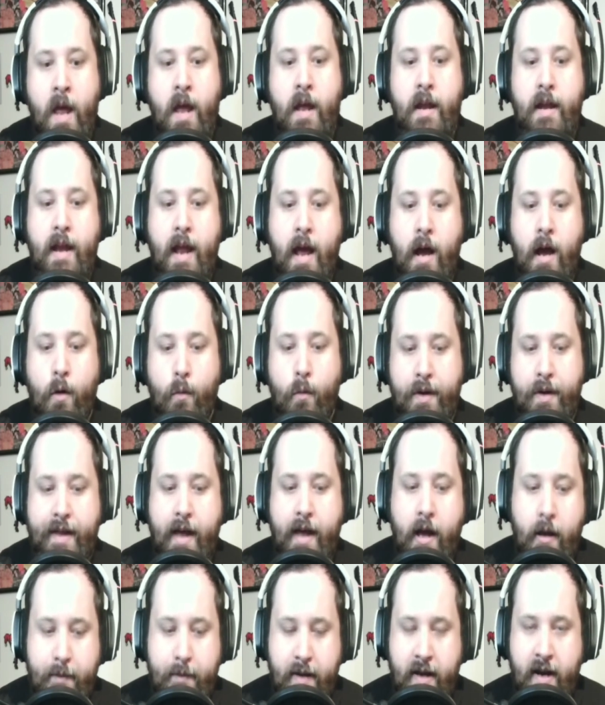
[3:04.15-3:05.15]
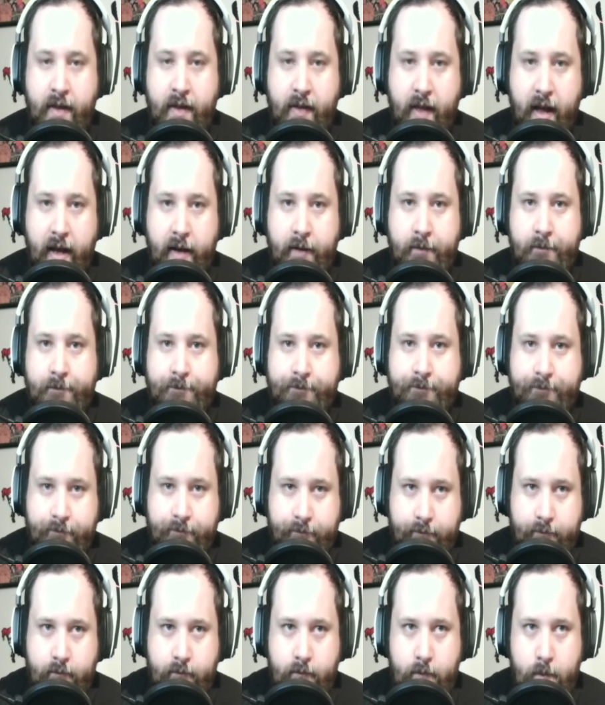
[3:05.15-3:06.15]
Now, with Albion Online,
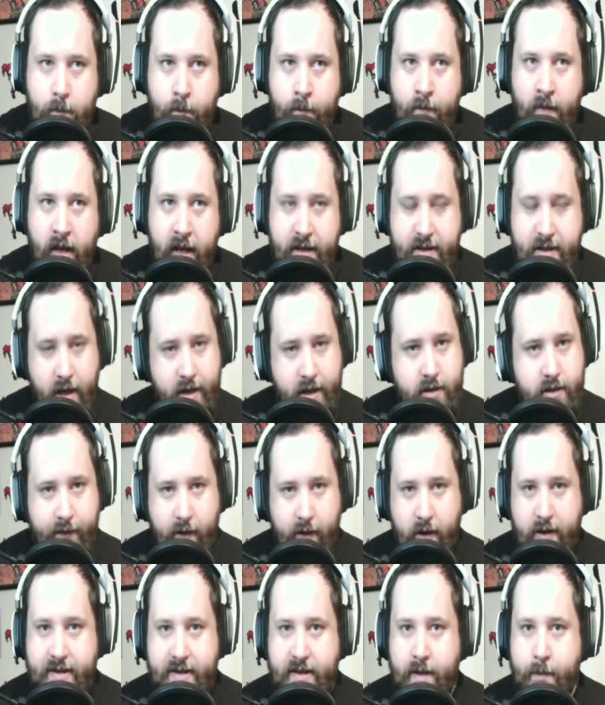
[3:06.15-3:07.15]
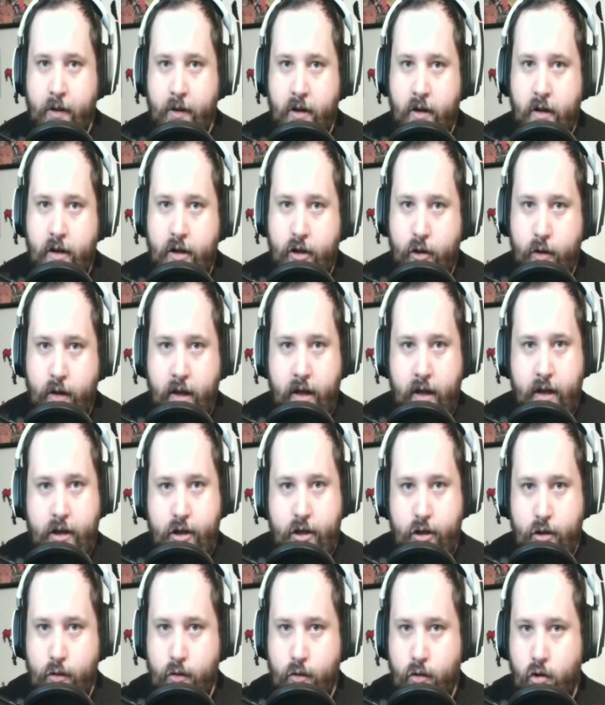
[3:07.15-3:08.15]
it's also very similar. You can
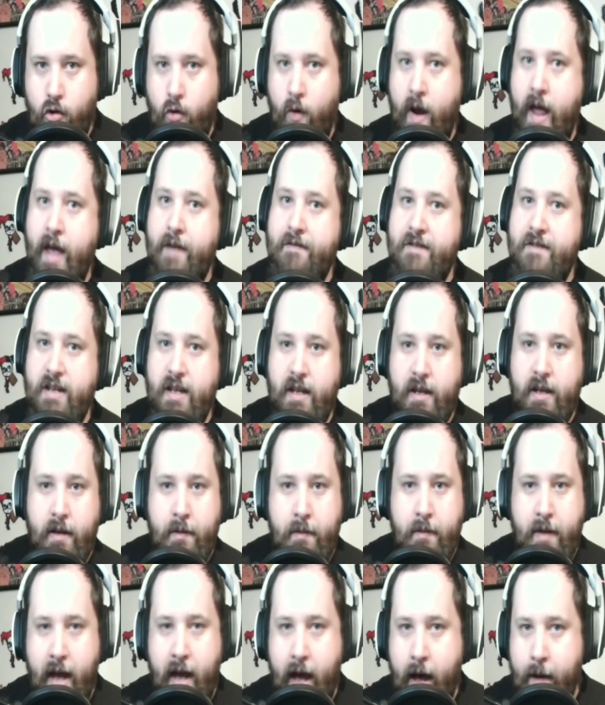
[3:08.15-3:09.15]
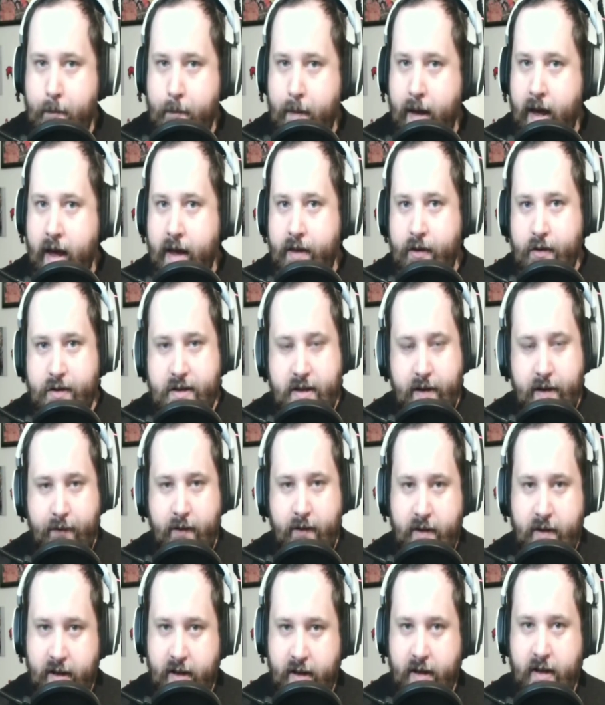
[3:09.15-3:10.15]
do crafting, combat. There's
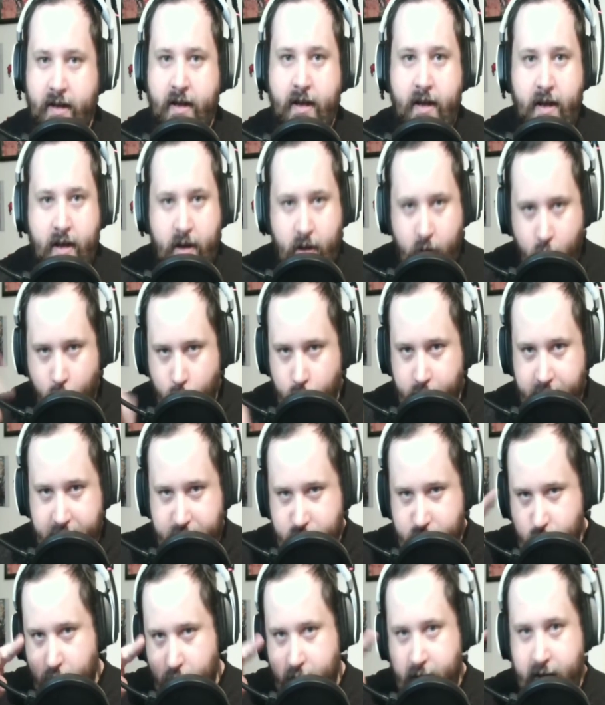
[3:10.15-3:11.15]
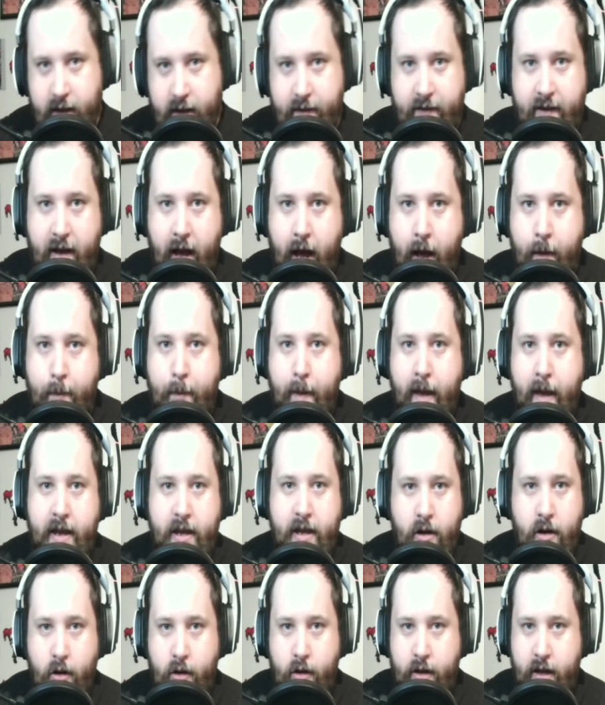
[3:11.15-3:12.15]
the holy trinity of combat. You
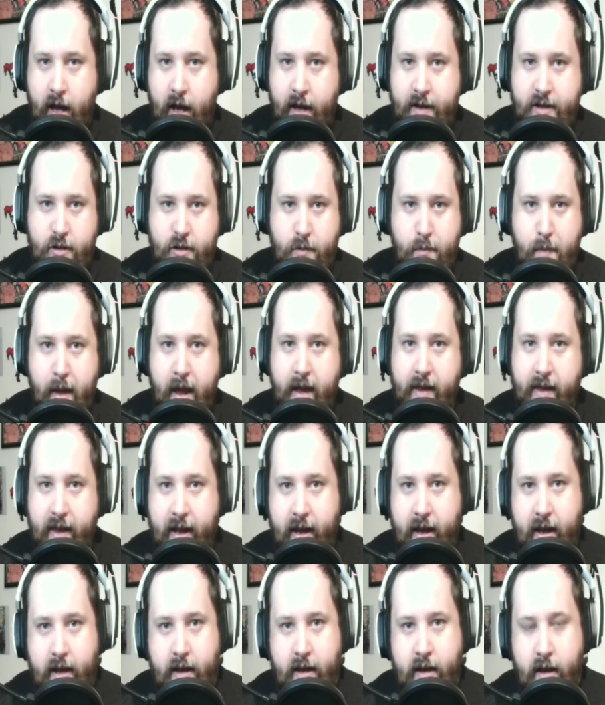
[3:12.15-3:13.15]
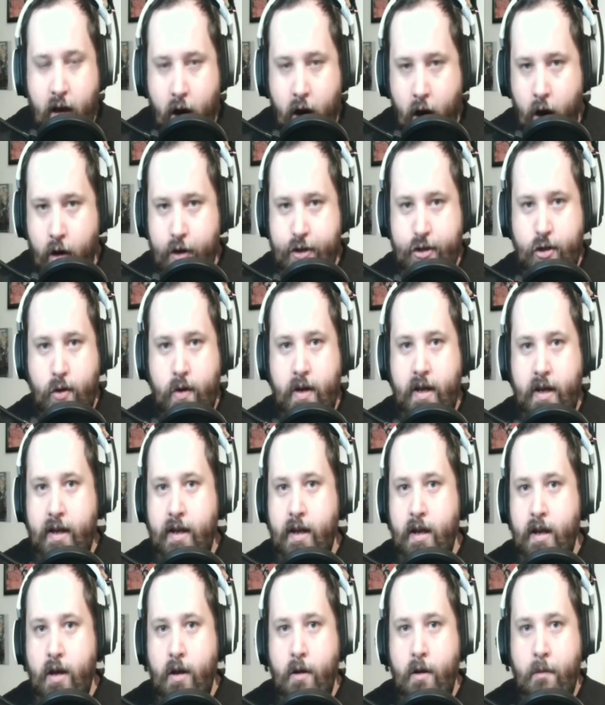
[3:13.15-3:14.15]
know, you got your melee, archery,
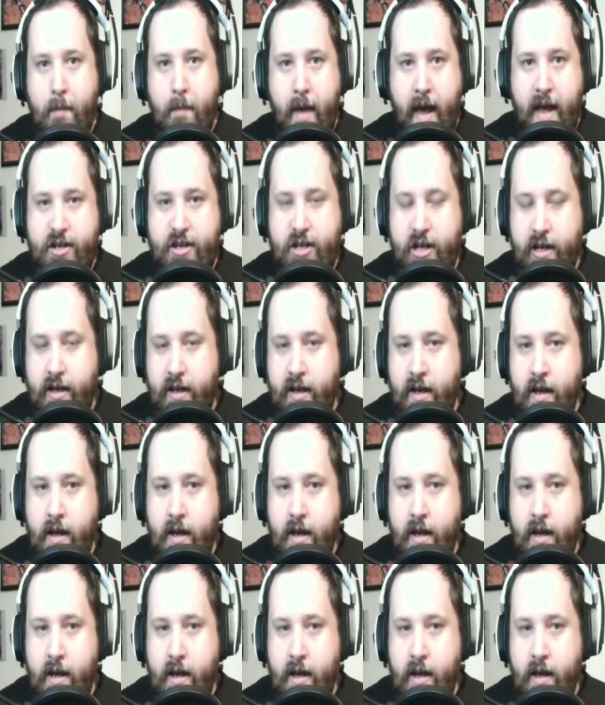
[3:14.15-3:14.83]
magic.